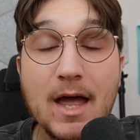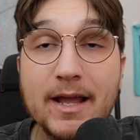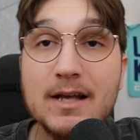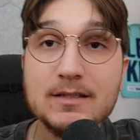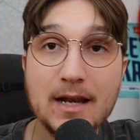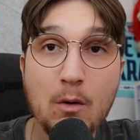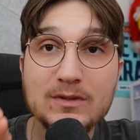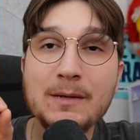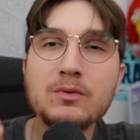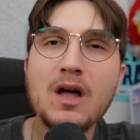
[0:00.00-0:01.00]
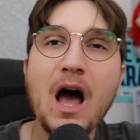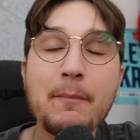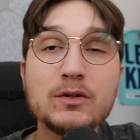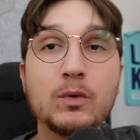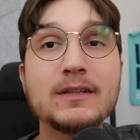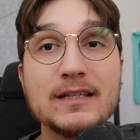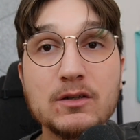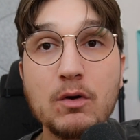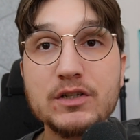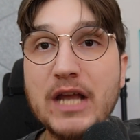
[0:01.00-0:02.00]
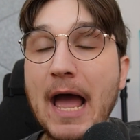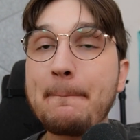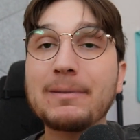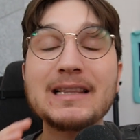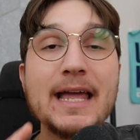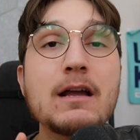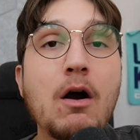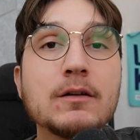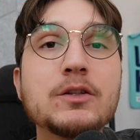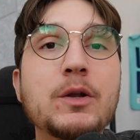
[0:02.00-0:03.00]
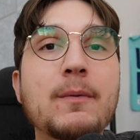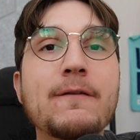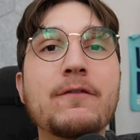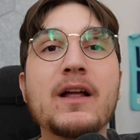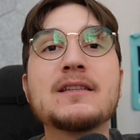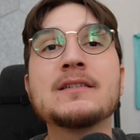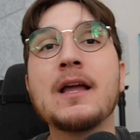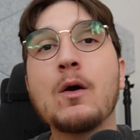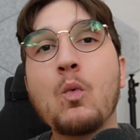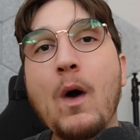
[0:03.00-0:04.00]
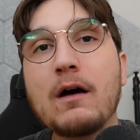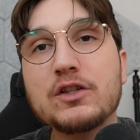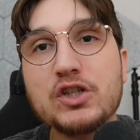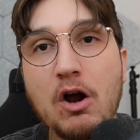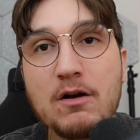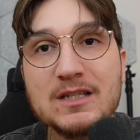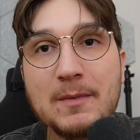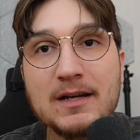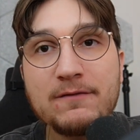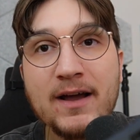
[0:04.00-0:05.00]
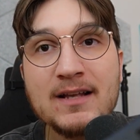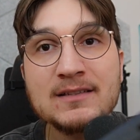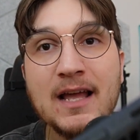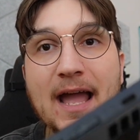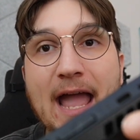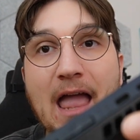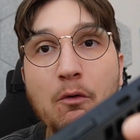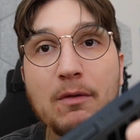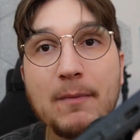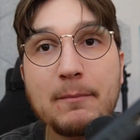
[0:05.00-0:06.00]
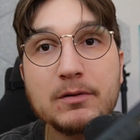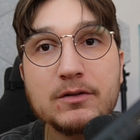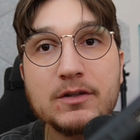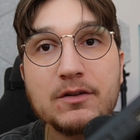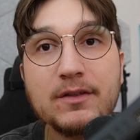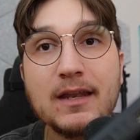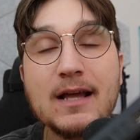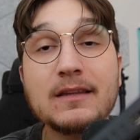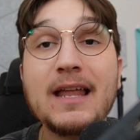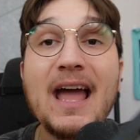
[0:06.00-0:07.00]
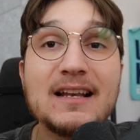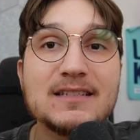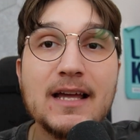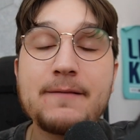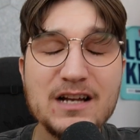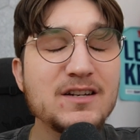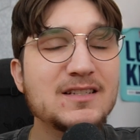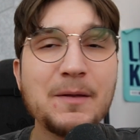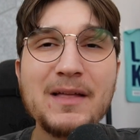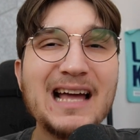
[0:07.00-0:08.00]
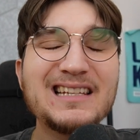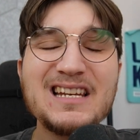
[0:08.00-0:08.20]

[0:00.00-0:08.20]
Like I said, I was able to hop into a Discord chat, play Call of Duty with my friends while charging my device and with my Bluetooth connected headset. That's just something I